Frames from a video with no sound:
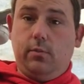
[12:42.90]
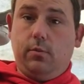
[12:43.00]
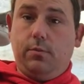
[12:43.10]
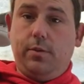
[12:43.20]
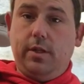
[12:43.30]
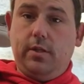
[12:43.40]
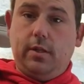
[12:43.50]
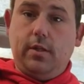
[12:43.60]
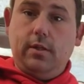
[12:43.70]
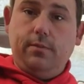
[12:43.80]
one piece
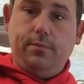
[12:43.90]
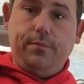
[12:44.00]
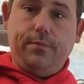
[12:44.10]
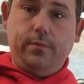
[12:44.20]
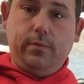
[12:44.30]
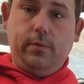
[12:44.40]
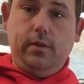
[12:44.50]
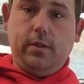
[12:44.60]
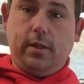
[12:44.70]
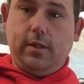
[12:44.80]
again.
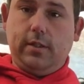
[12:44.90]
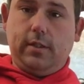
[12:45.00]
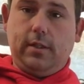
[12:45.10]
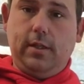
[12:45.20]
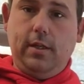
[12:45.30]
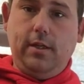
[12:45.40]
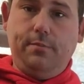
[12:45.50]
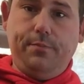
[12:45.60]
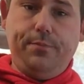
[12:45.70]
Nice and clean.